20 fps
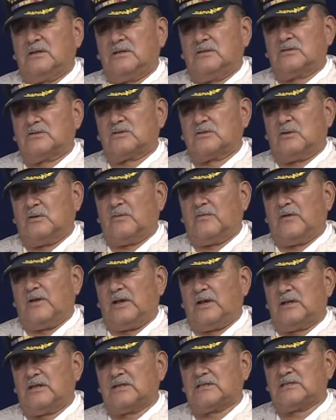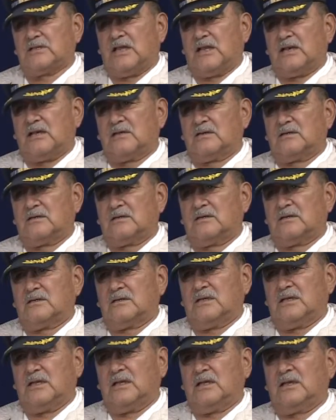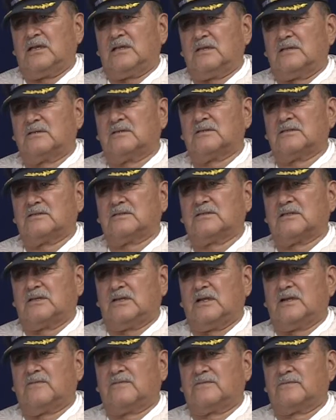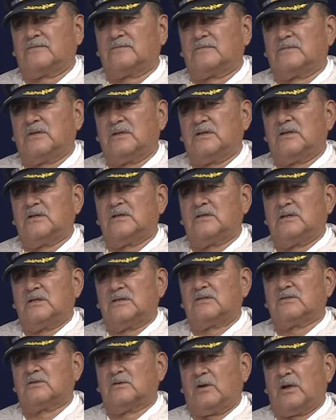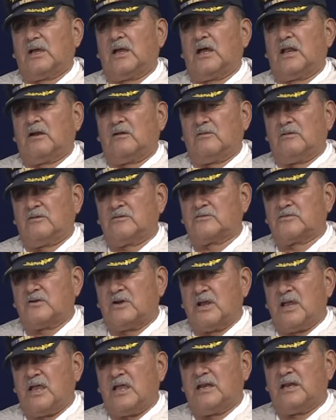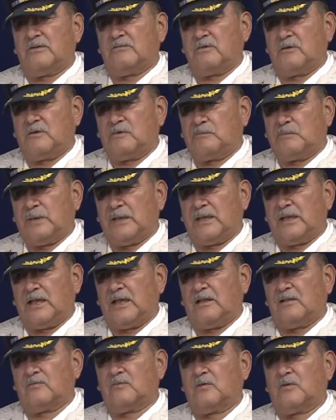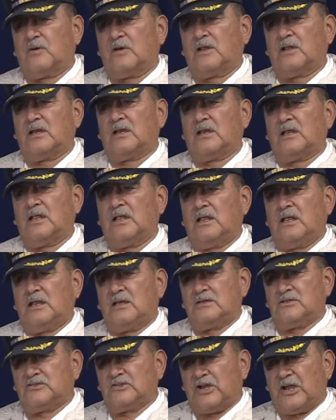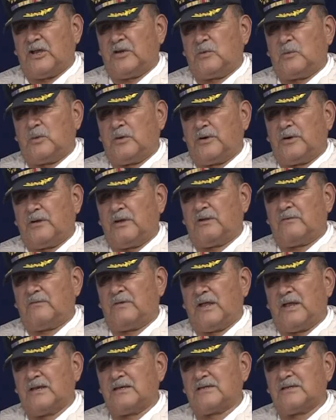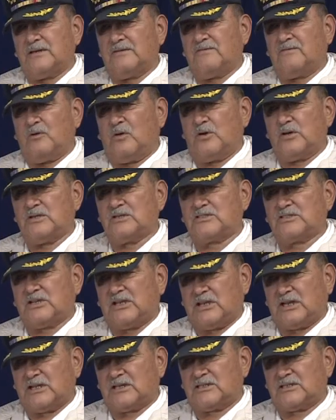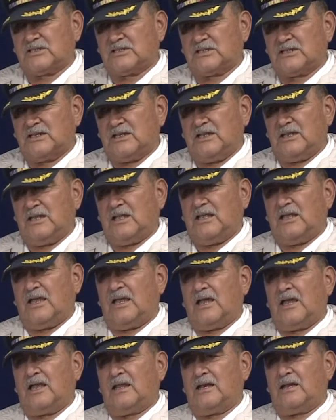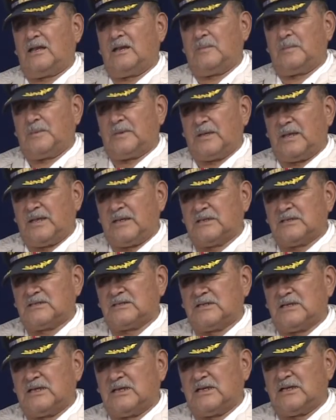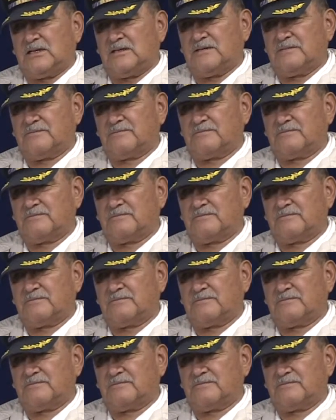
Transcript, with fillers: So I finally decided, hey, this is enough. So I got on the train in Riverbank, California in January of 1946, ended up in Kansas City,